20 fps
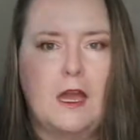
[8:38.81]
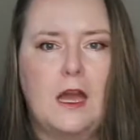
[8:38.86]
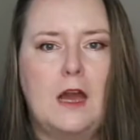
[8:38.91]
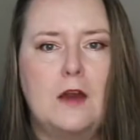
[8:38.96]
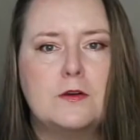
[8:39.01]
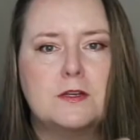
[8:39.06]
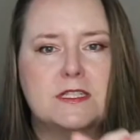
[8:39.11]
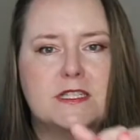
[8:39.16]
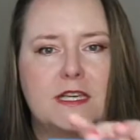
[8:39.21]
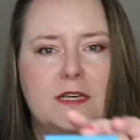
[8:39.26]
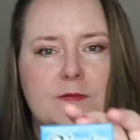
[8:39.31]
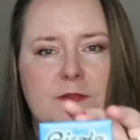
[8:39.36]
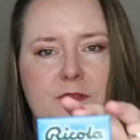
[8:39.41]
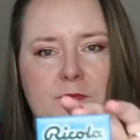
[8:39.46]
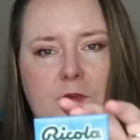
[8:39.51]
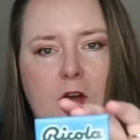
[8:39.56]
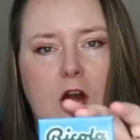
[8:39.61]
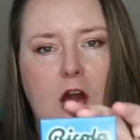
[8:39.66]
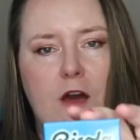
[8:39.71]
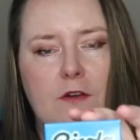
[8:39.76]
I always keep
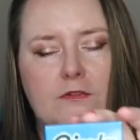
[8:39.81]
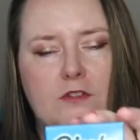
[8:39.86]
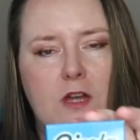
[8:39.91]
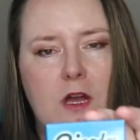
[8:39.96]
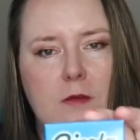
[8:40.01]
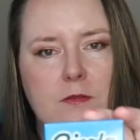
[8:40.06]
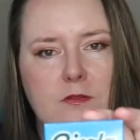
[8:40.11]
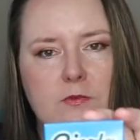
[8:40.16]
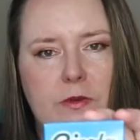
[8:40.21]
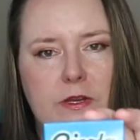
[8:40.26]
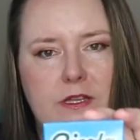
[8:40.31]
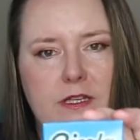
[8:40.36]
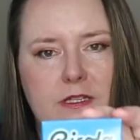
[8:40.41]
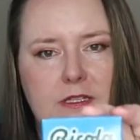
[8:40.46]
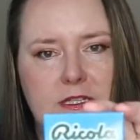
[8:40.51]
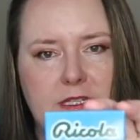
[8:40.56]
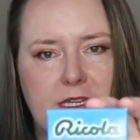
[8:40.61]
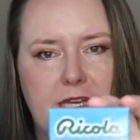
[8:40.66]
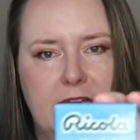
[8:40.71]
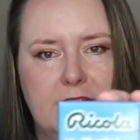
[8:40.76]
some cough drops with
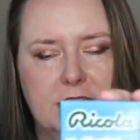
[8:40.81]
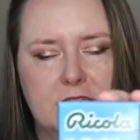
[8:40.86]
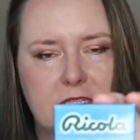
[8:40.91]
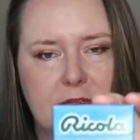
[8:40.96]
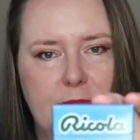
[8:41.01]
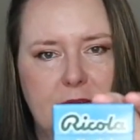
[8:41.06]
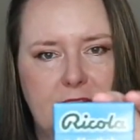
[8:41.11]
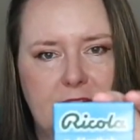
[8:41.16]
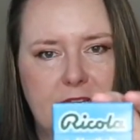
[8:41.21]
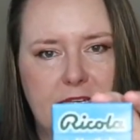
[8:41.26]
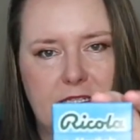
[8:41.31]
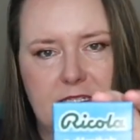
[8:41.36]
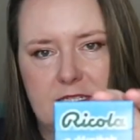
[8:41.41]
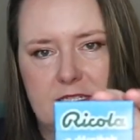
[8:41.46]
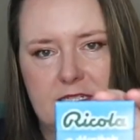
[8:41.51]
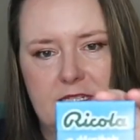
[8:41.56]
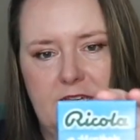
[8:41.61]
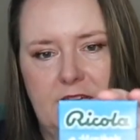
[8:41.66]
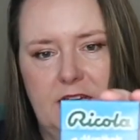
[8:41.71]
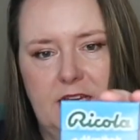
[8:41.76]
us in case somebody gets
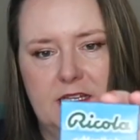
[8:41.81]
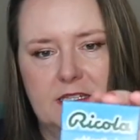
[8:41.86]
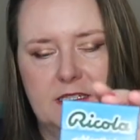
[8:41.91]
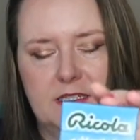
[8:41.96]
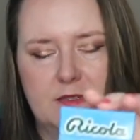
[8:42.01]
sick.